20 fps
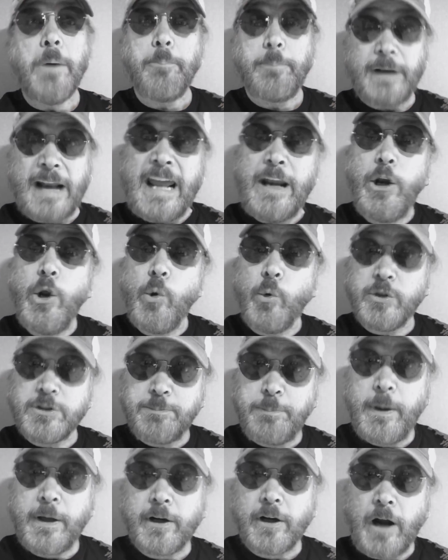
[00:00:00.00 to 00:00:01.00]
But I knew it was
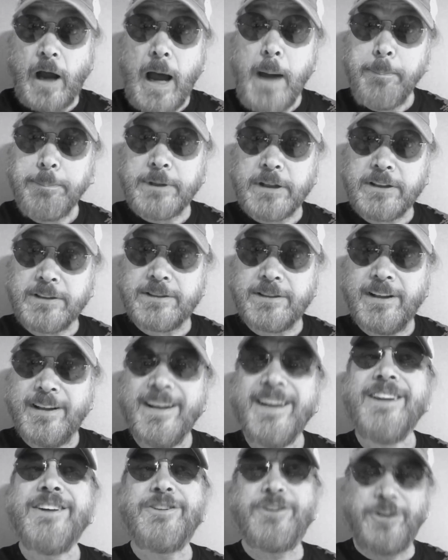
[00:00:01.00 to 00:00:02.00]
better optics
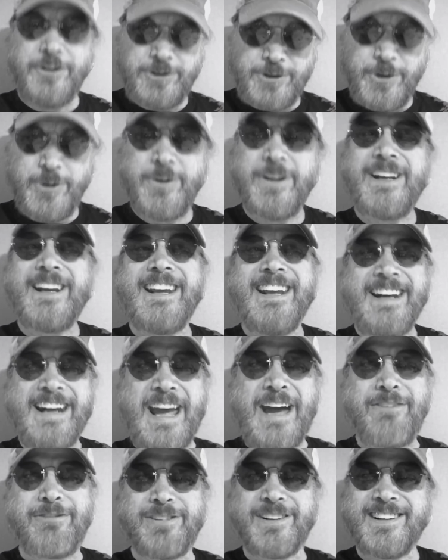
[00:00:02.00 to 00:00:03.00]
to do it in
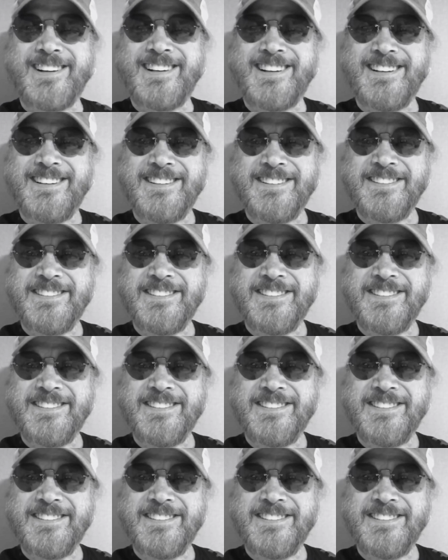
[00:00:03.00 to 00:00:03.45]
Africa.